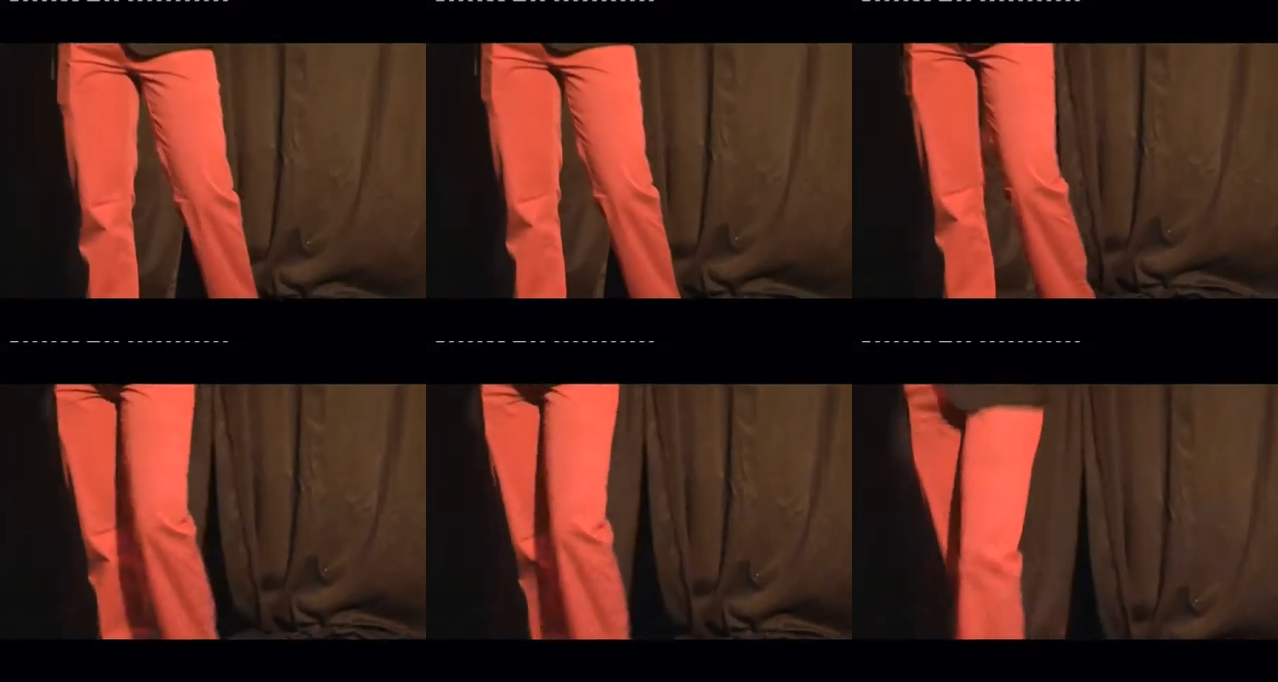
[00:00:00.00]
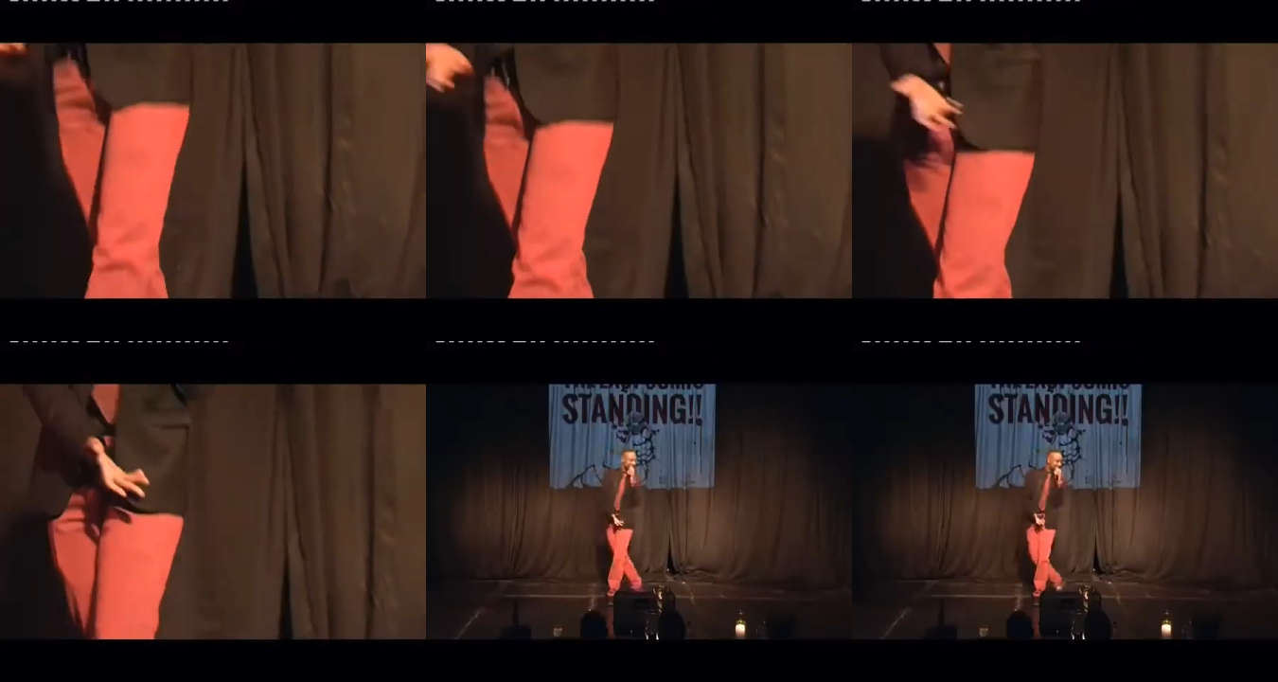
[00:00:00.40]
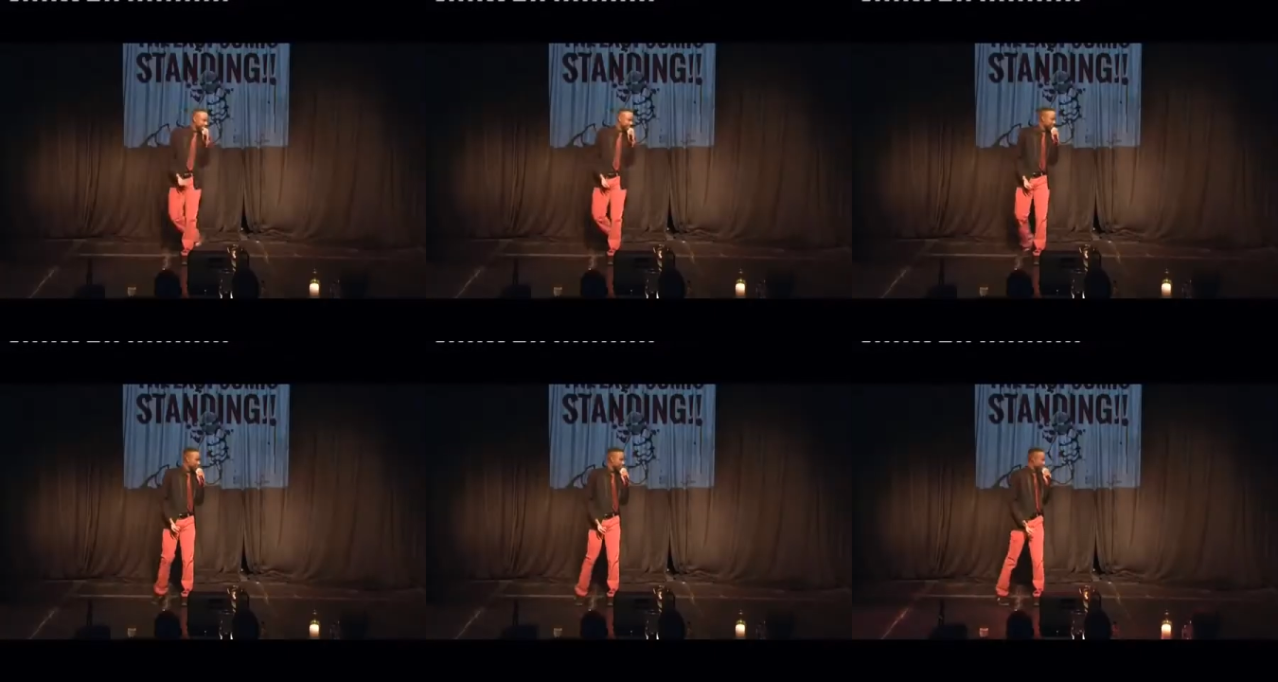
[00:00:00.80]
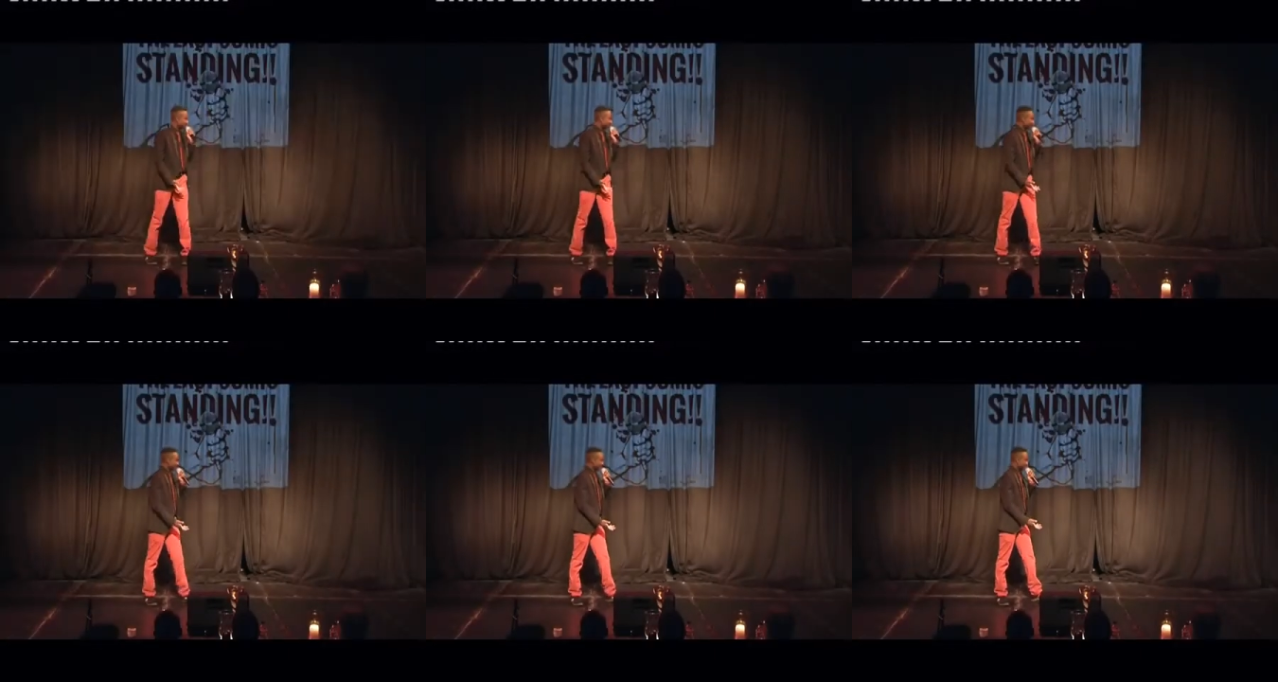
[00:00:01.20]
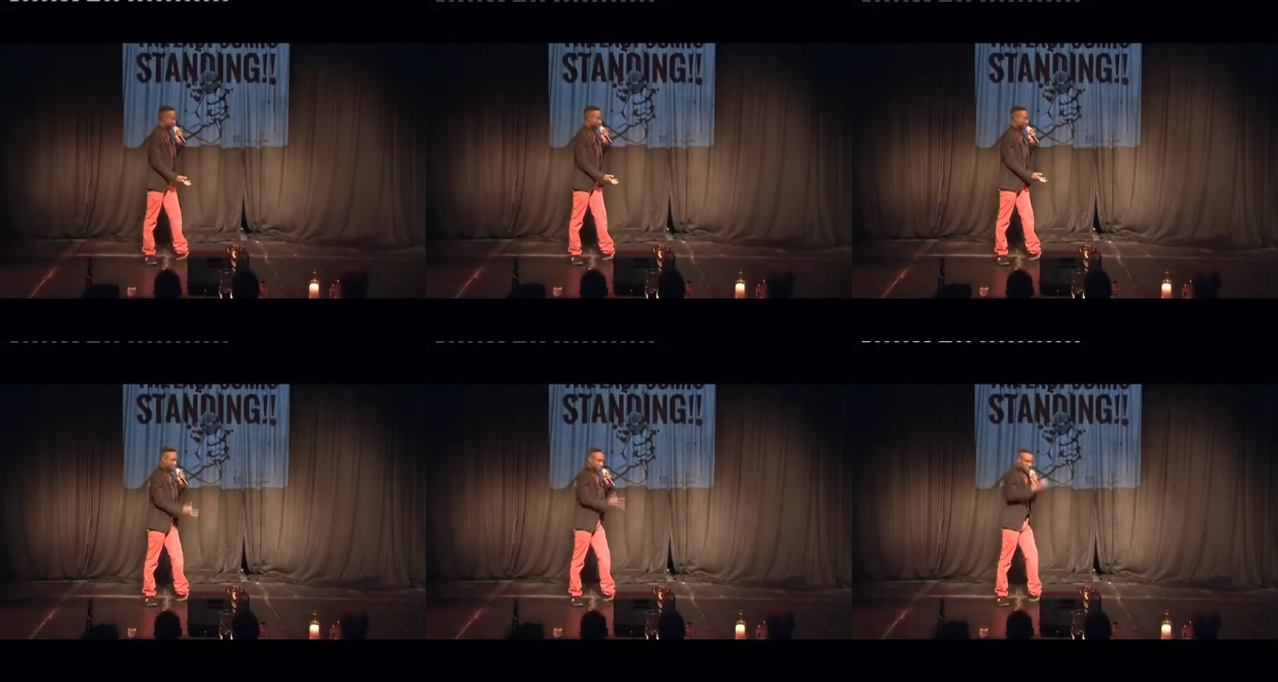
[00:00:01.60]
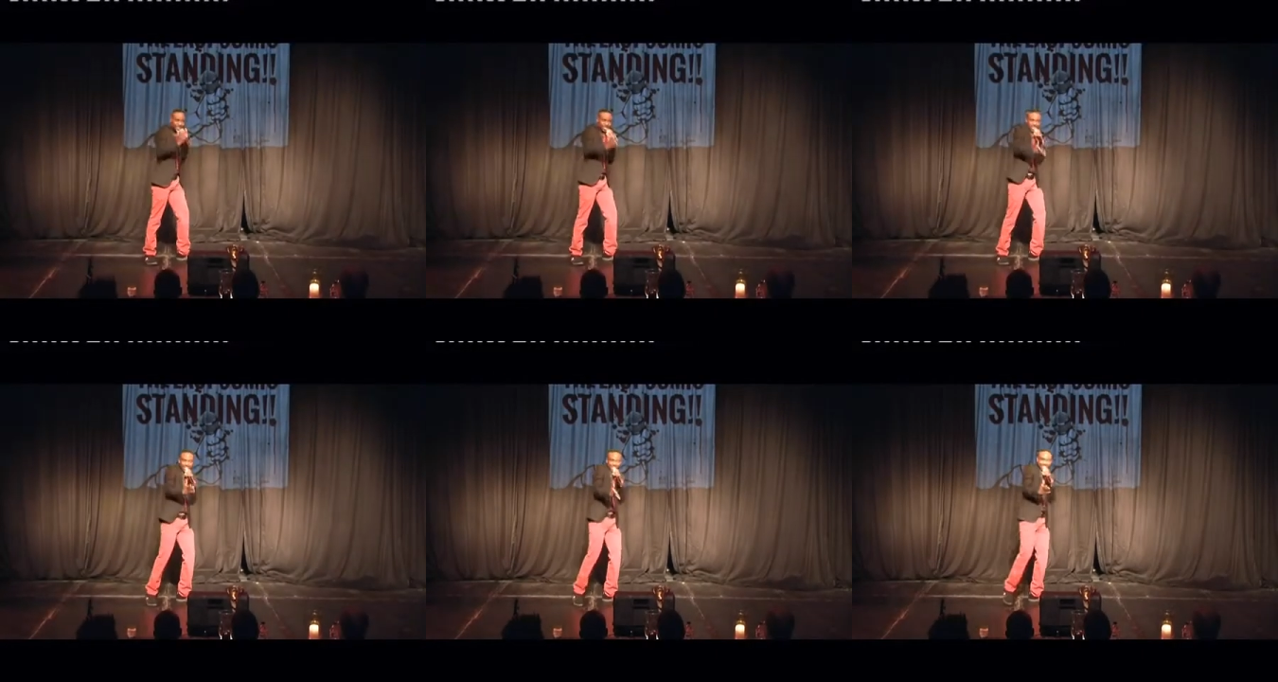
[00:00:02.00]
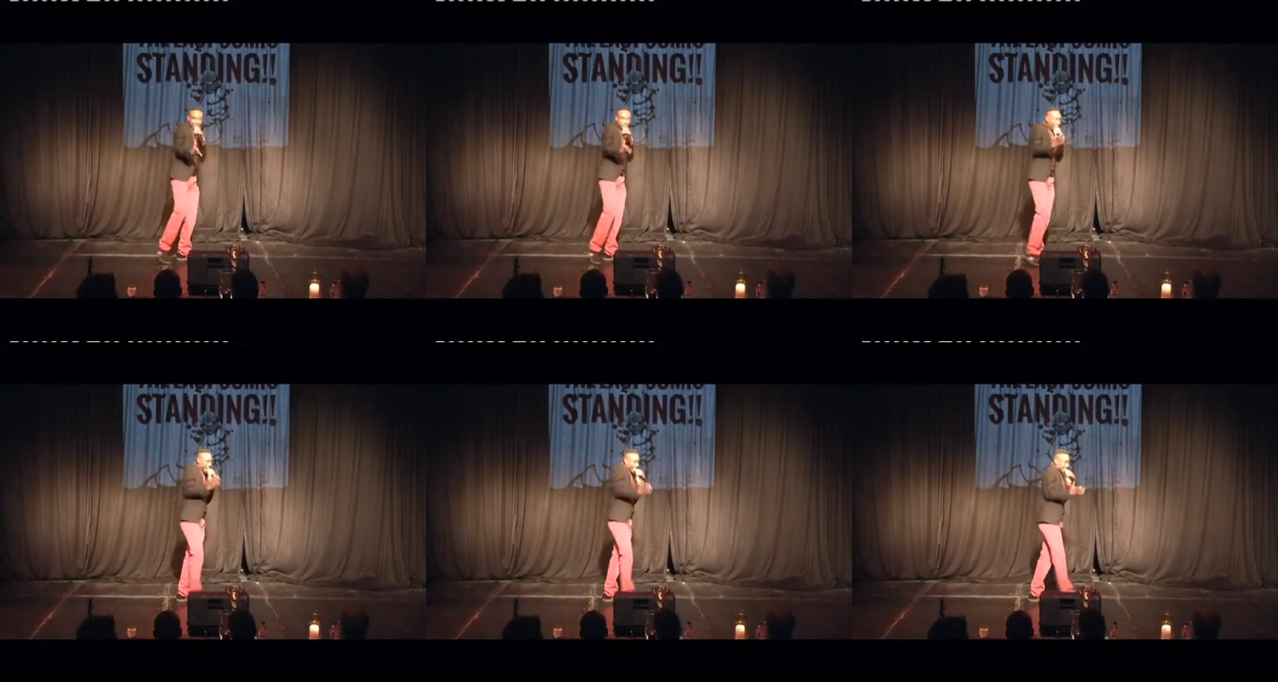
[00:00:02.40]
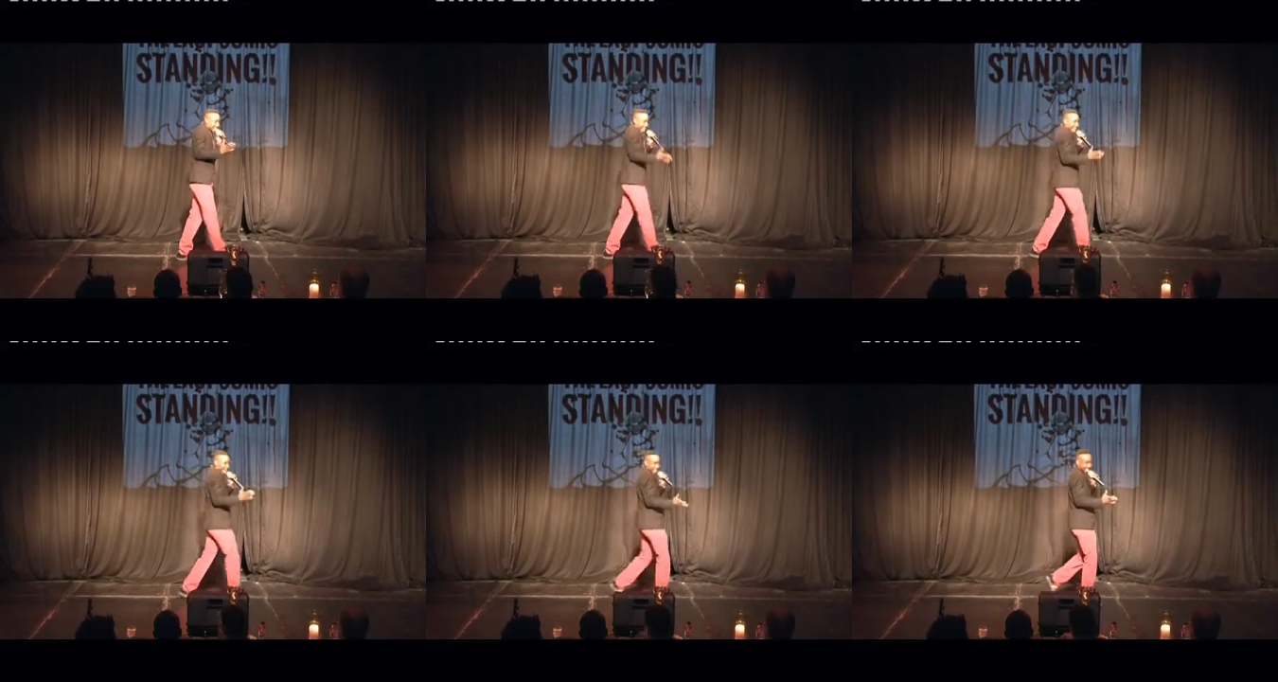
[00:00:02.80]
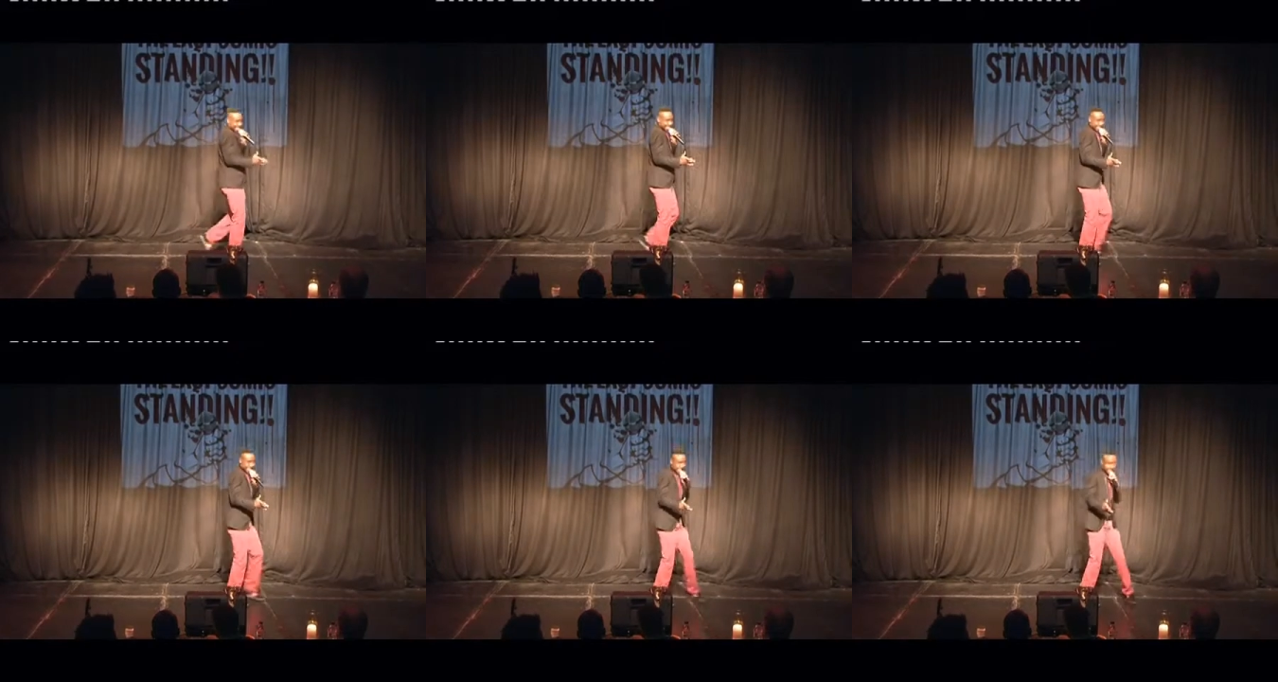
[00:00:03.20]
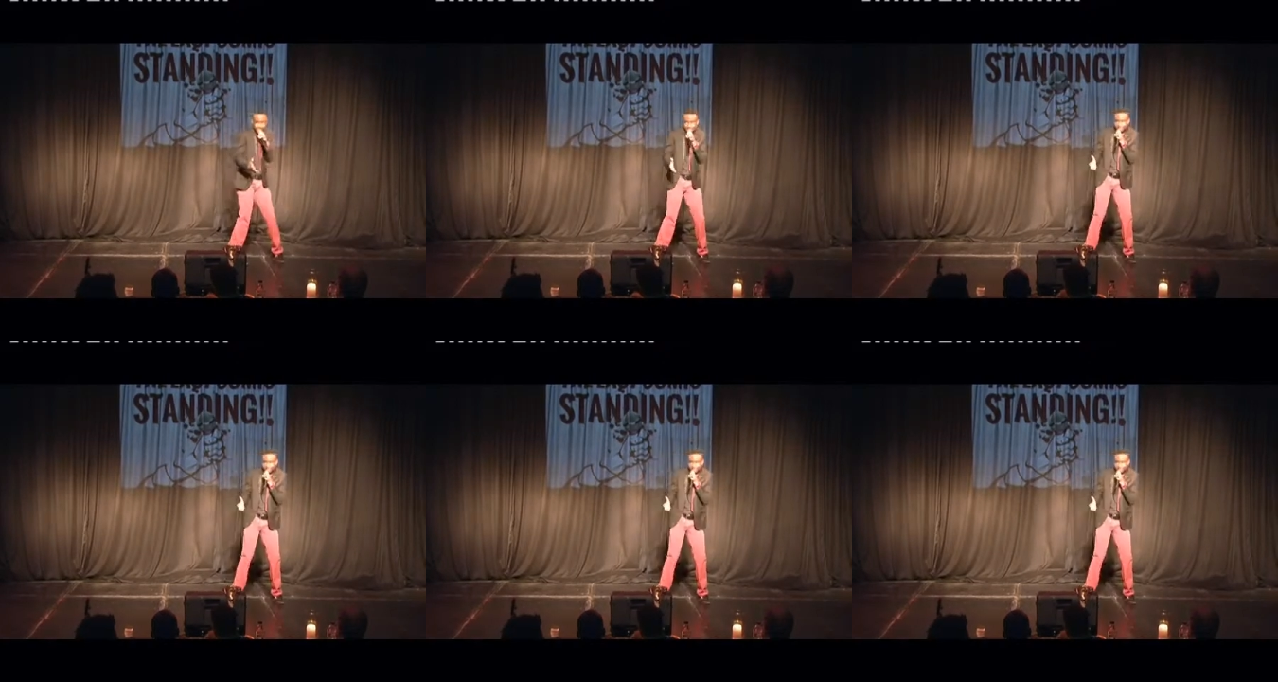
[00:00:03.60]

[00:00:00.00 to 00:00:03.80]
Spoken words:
No face is visible, so there are no lips to read.